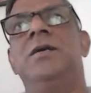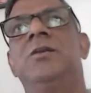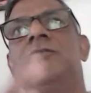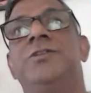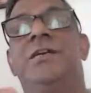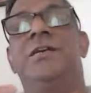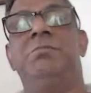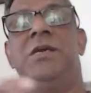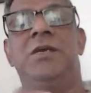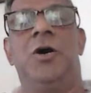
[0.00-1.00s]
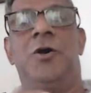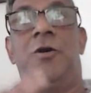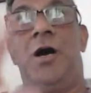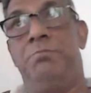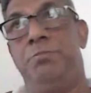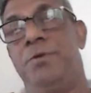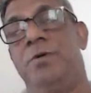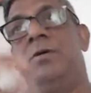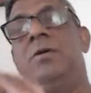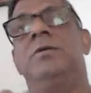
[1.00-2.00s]
It looked at me, or up.
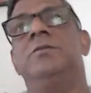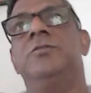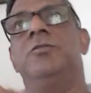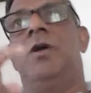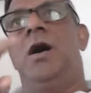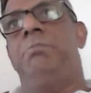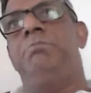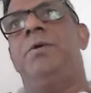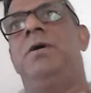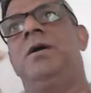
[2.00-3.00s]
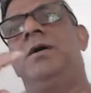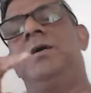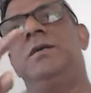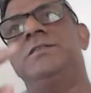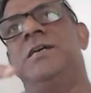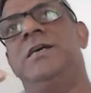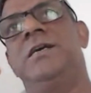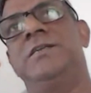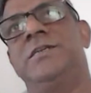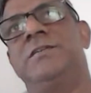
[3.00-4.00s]
So up is
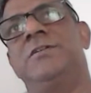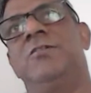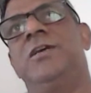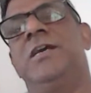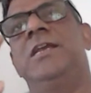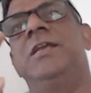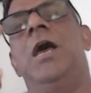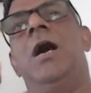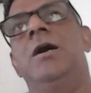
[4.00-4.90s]
a sound again.